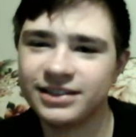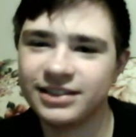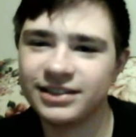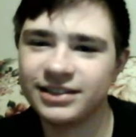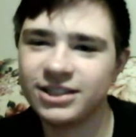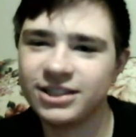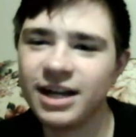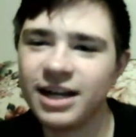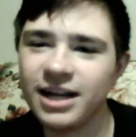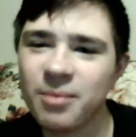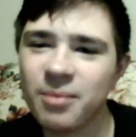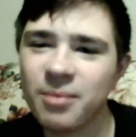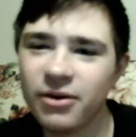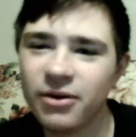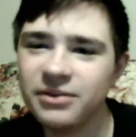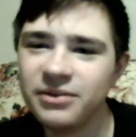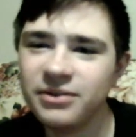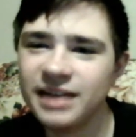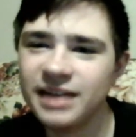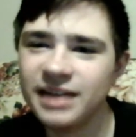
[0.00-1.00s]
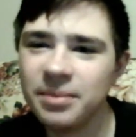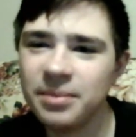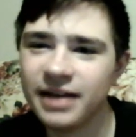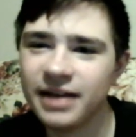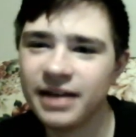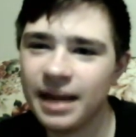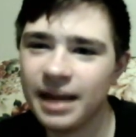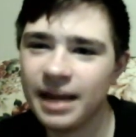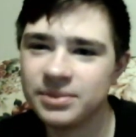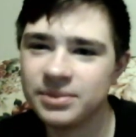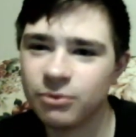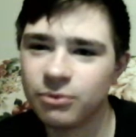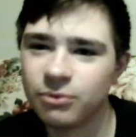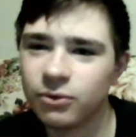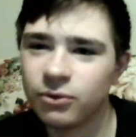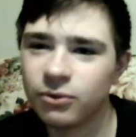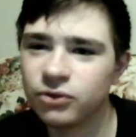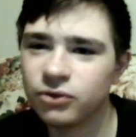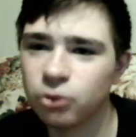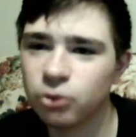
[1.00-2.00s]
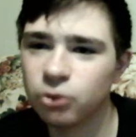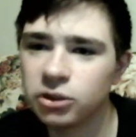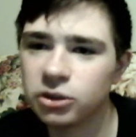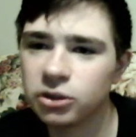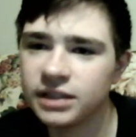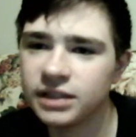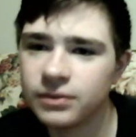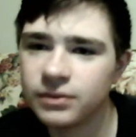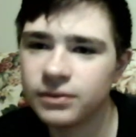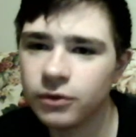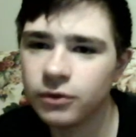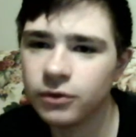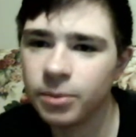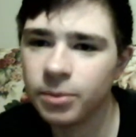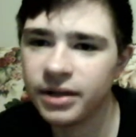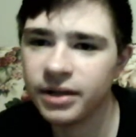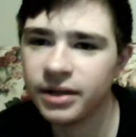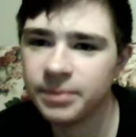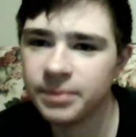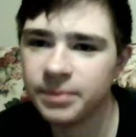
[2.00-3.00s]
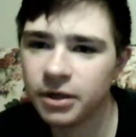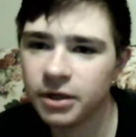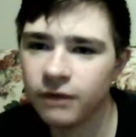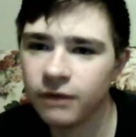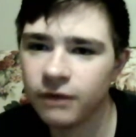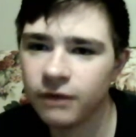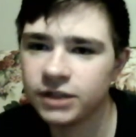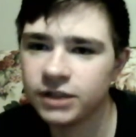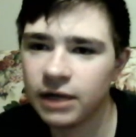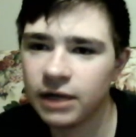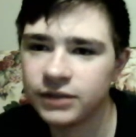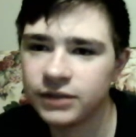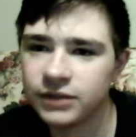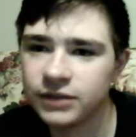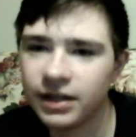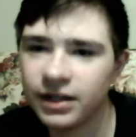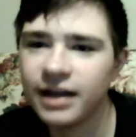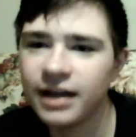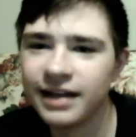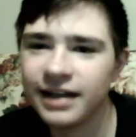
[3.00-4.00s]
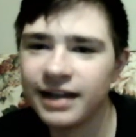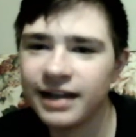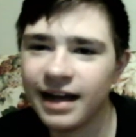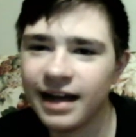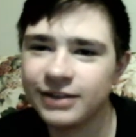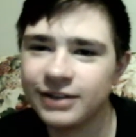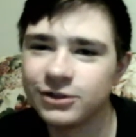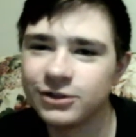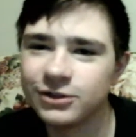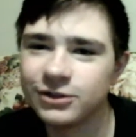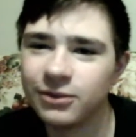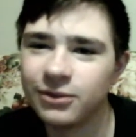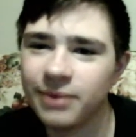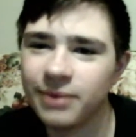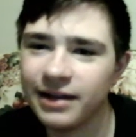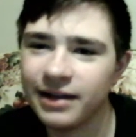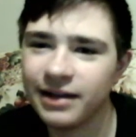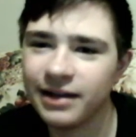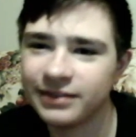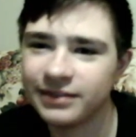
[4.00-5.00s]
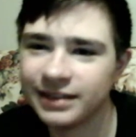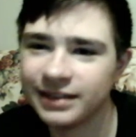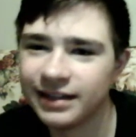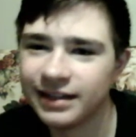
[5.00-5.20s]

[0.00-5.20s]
Jacob, why do you type in caps? Well, Georgia is a little bit bigger of a challenge. Yeah, true, Wayne.